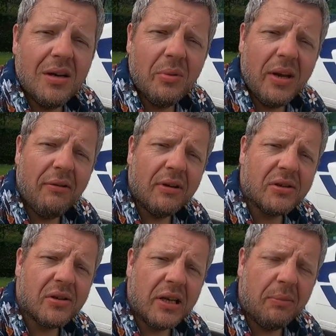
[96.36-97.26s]
So we're here
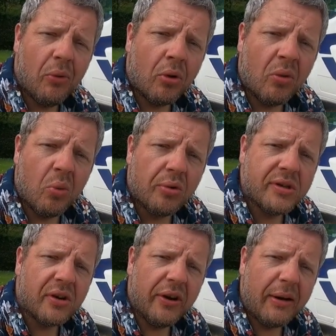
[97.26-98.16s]
at Bourton on the
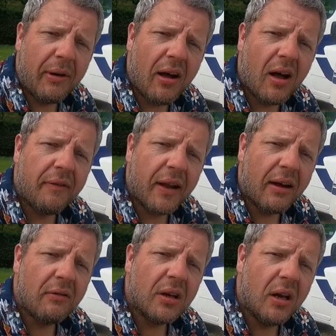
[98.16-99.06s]
water, got here about half an
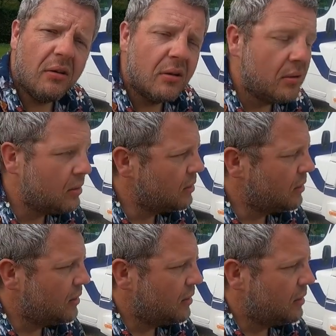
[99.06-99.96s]
hour ago.
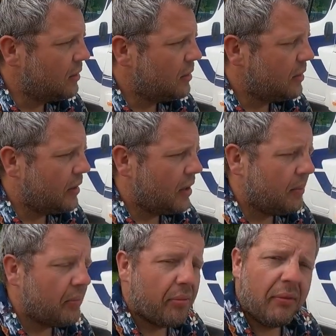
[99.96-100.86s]

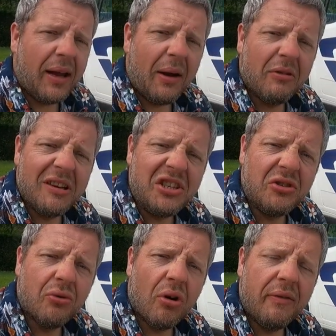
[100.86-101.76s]
Um, three
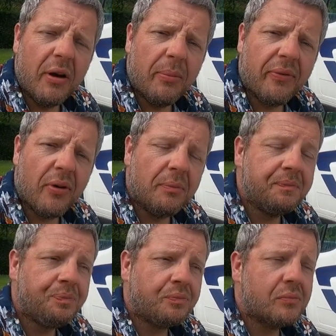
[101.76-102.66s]
hour-ish drive up
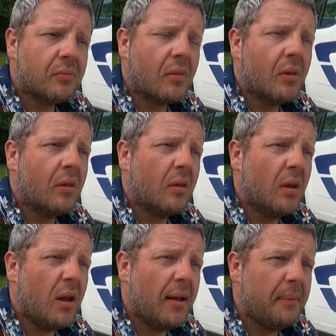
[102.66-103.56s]
from,
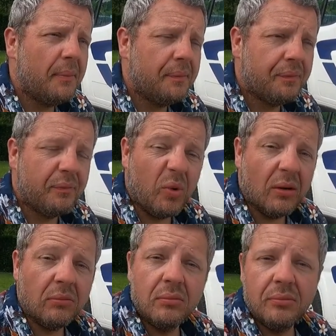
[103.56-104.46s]
um,
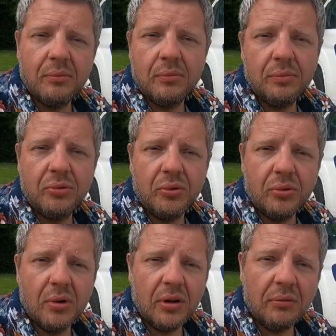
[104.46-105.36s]
well,
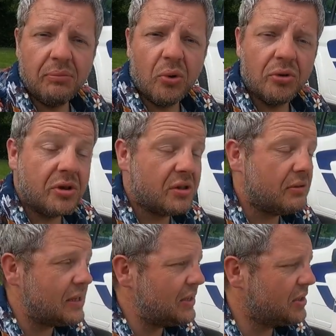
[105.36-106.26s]

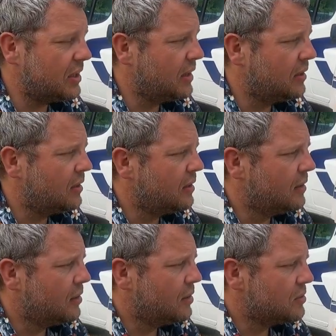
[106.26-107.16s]
Dorchester essentially
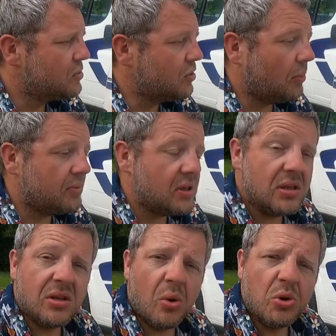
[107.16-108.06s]
stopped
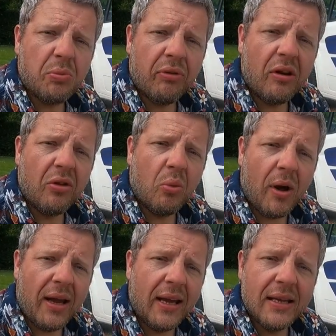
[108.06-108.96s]
at Salisbury on the
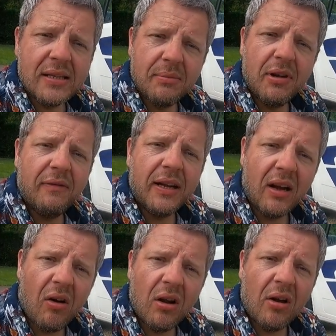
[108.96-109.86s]
way. Here's some
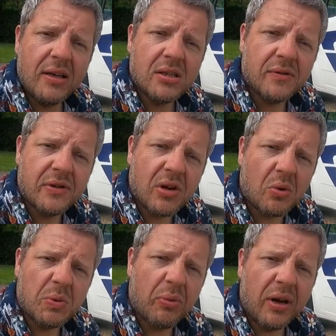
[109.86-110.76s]
lovely highlights of
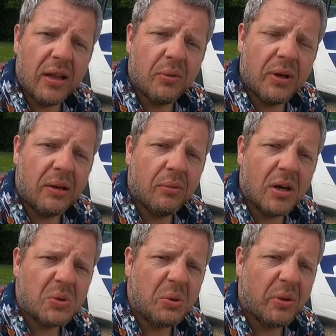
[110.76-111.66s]
Salisbury that we,
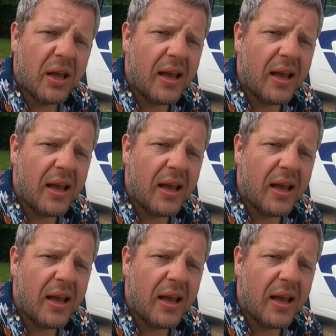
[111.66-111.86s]
whilst we were